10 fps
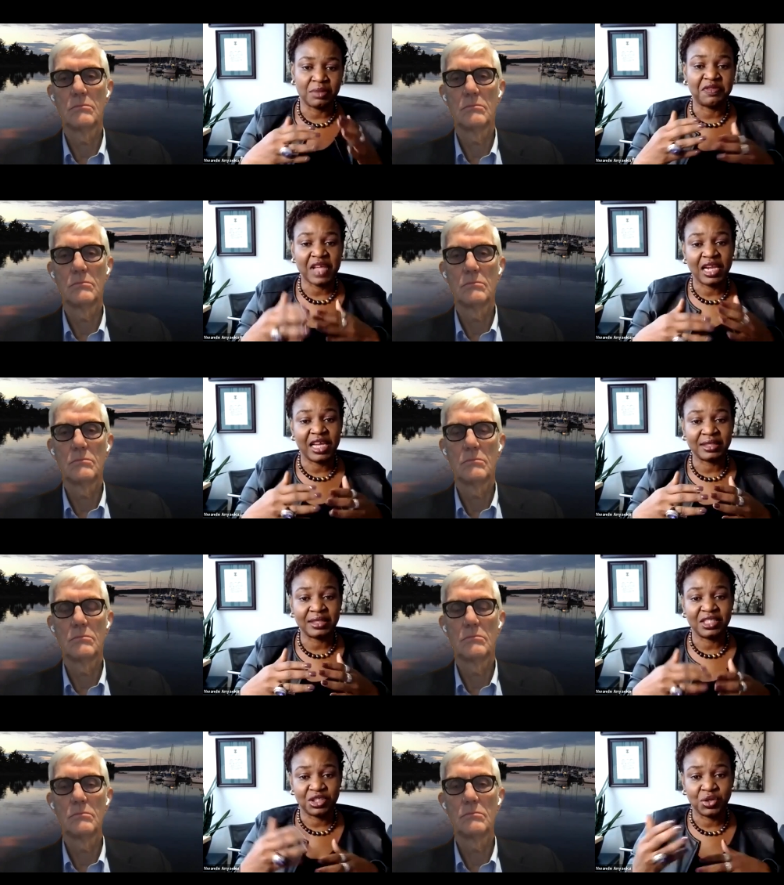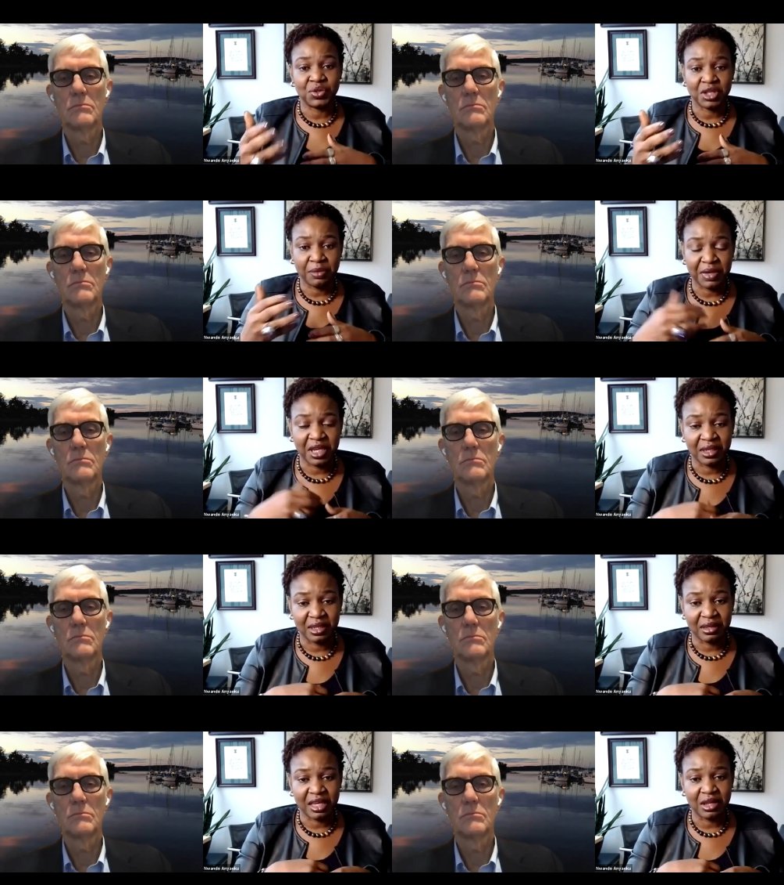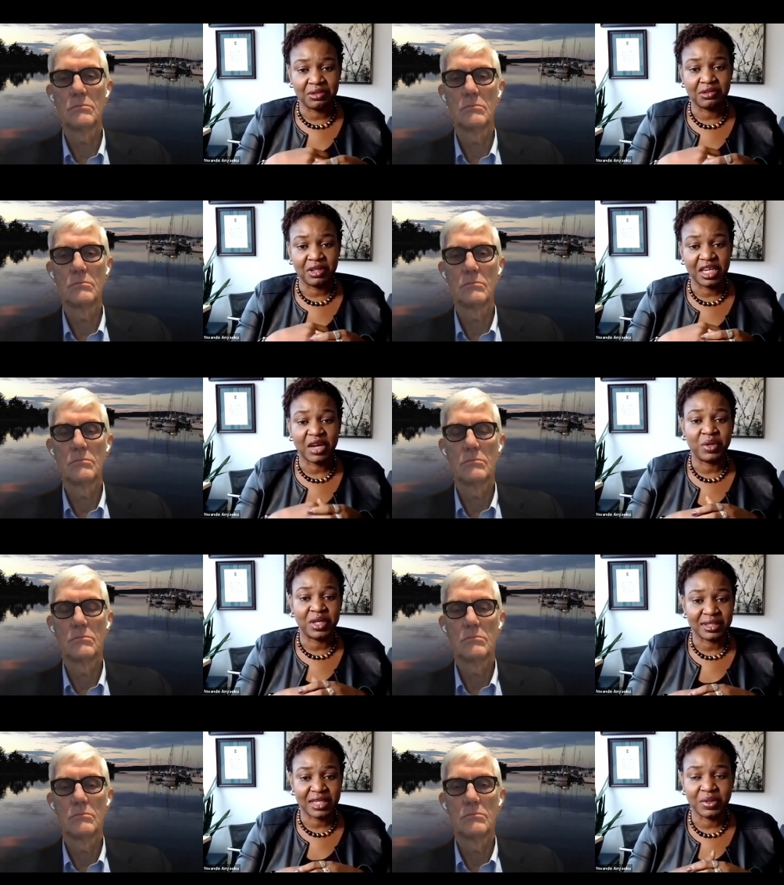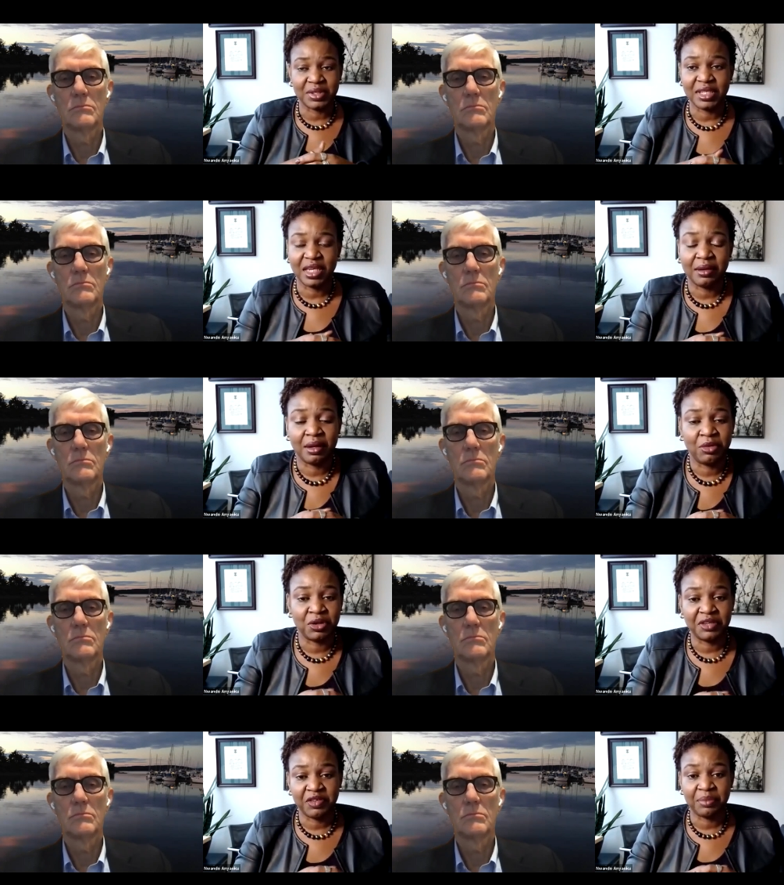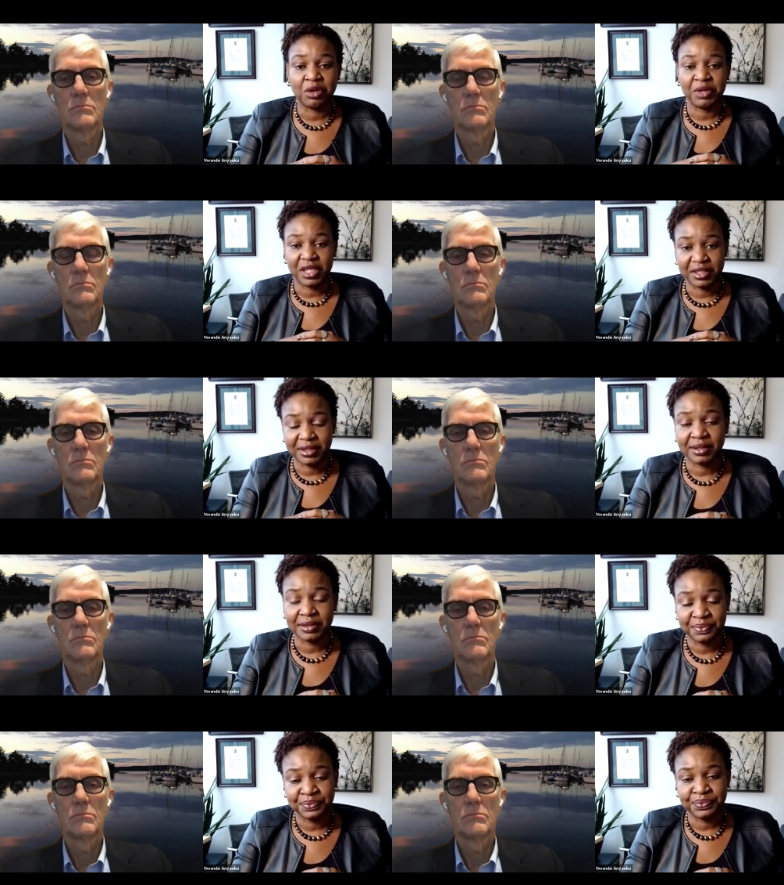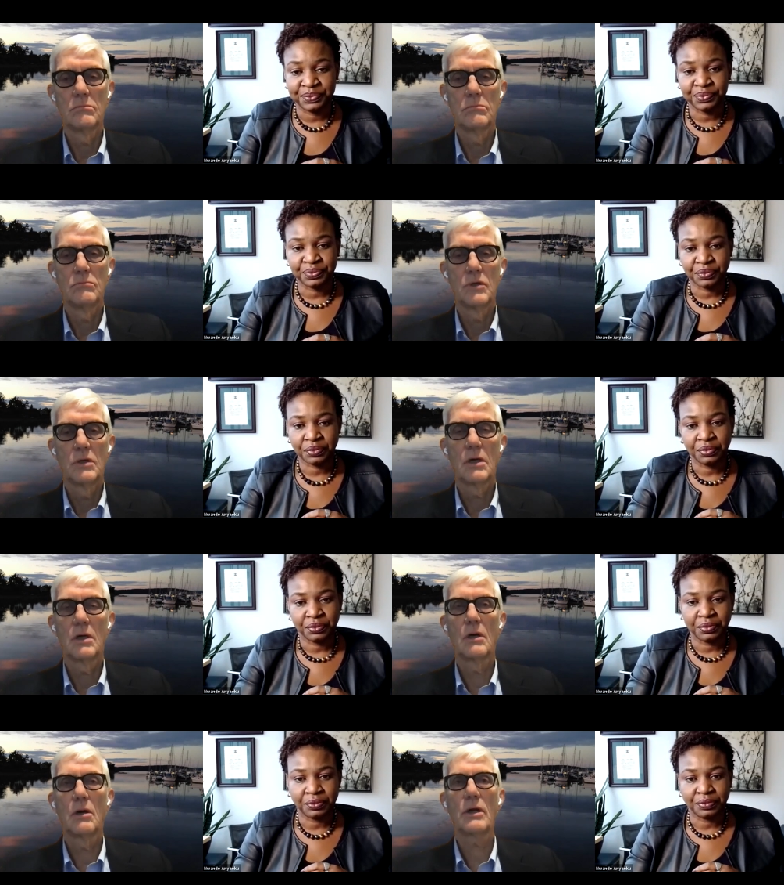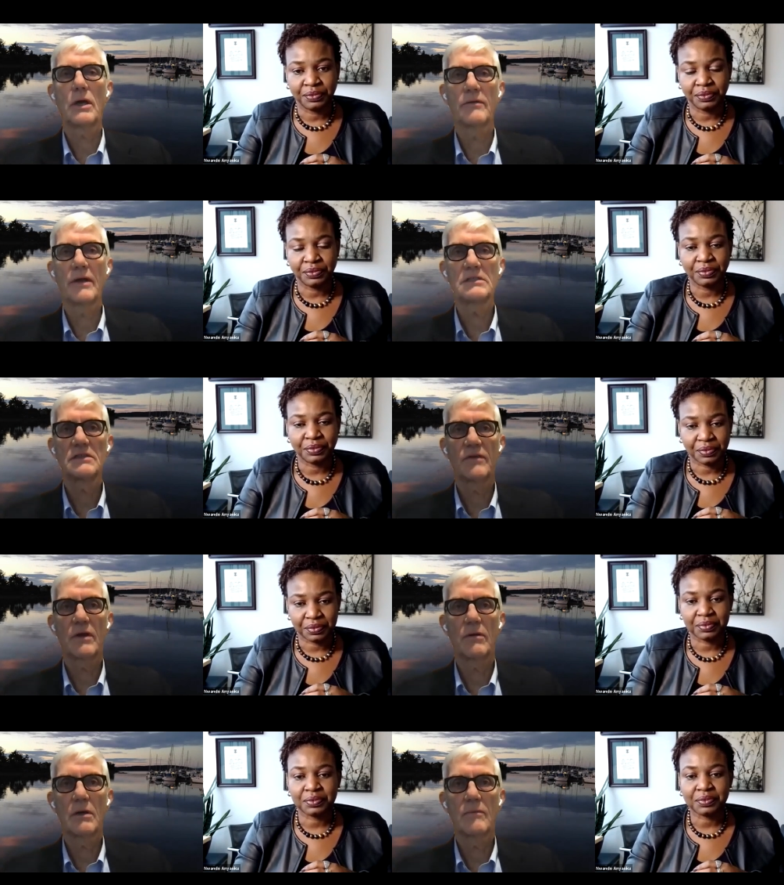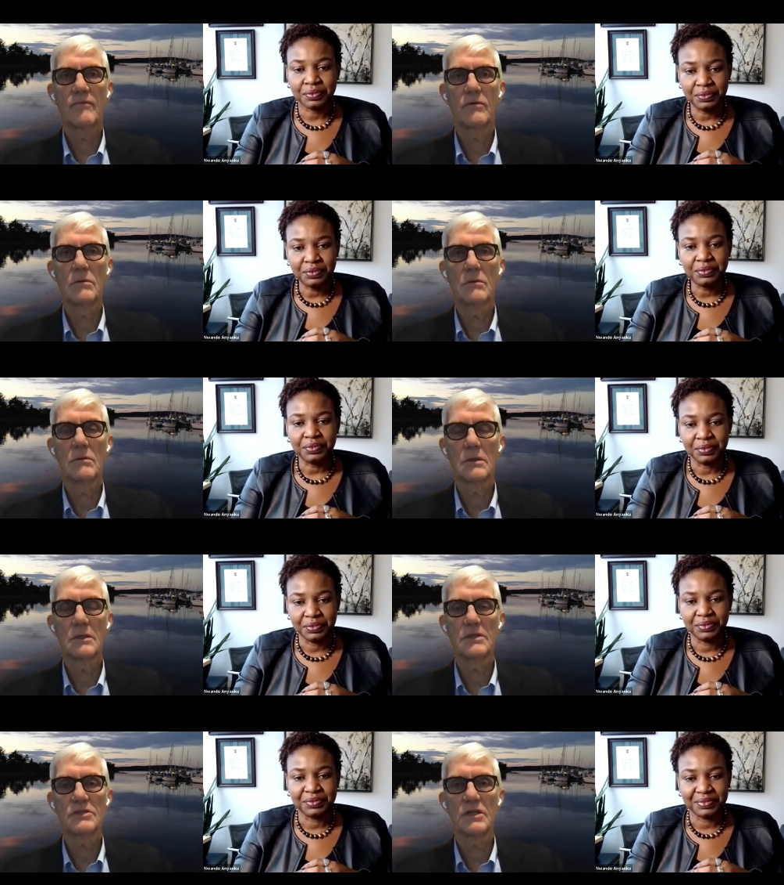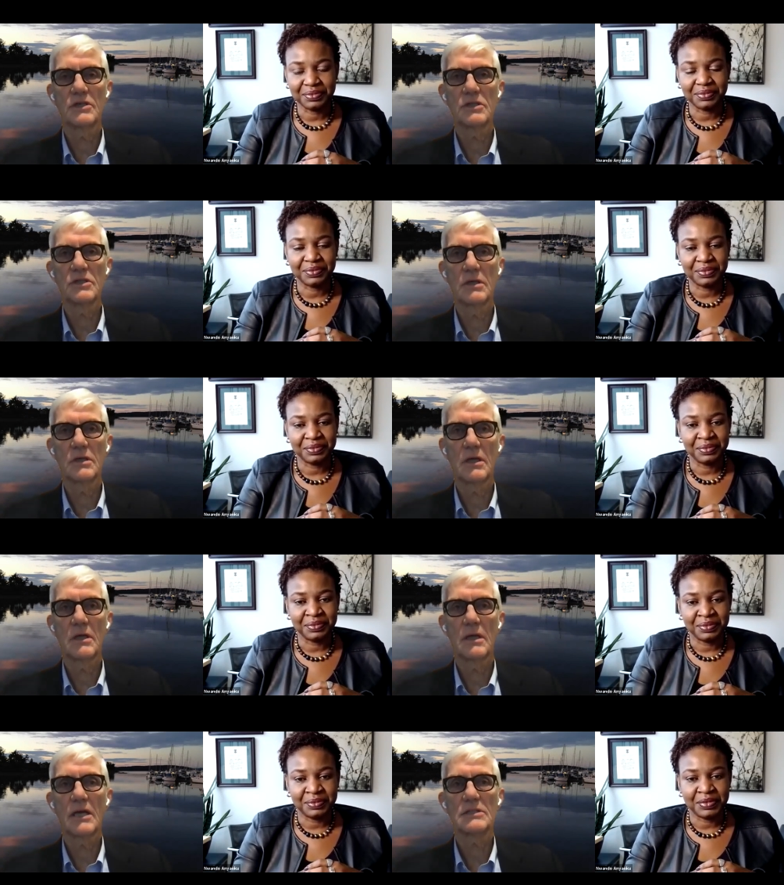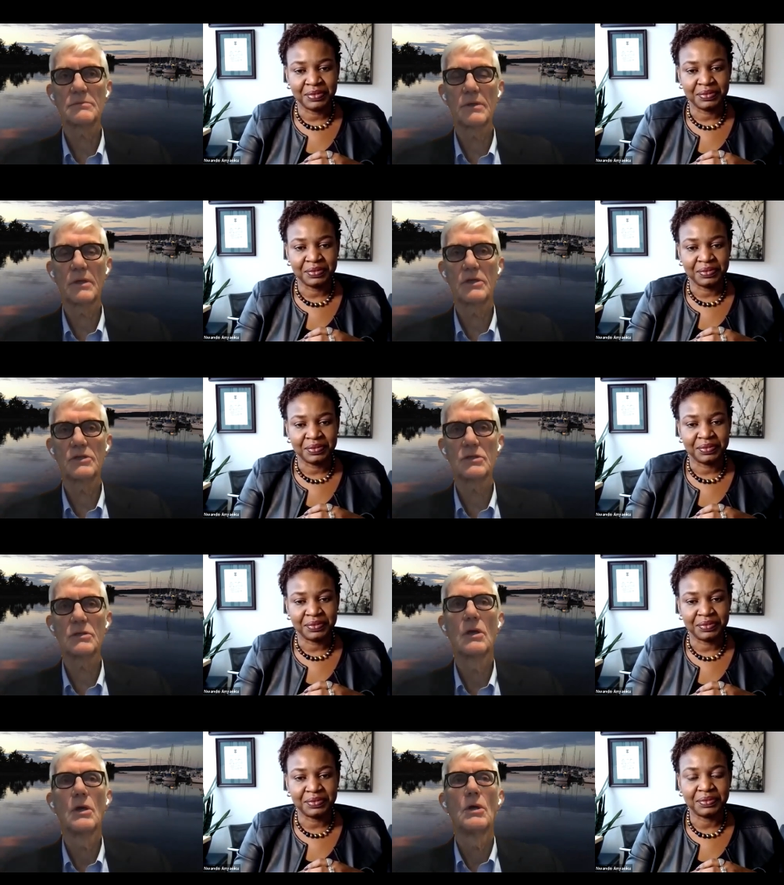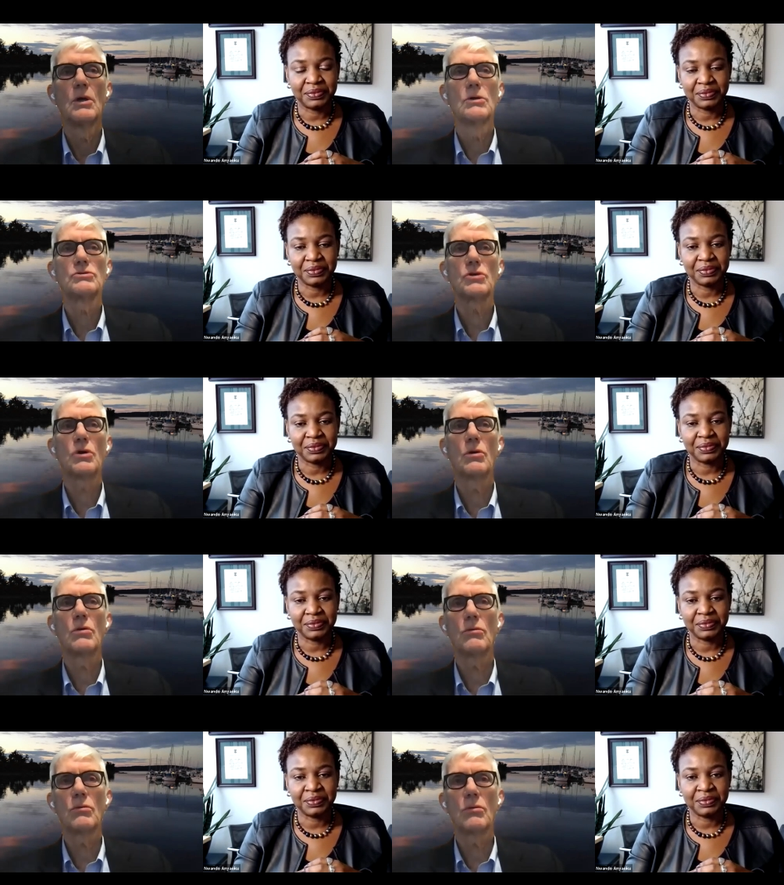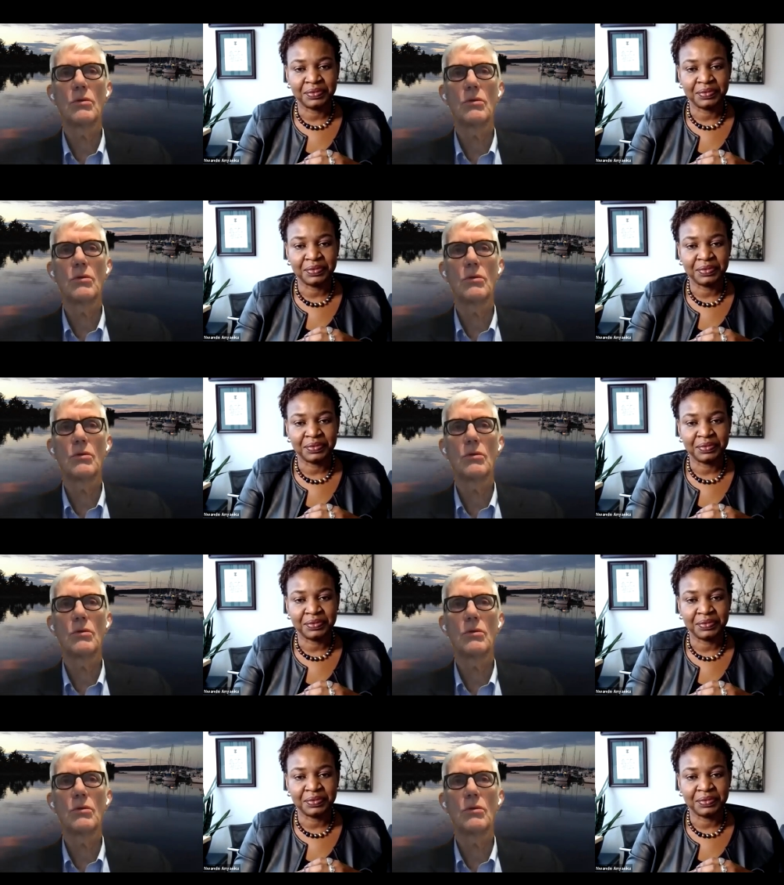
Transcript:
Speaker 1: some of that legacy shows up in the health inequities that we see among different populations
Speaker 2: okay that's a very helpful distinction and explanation so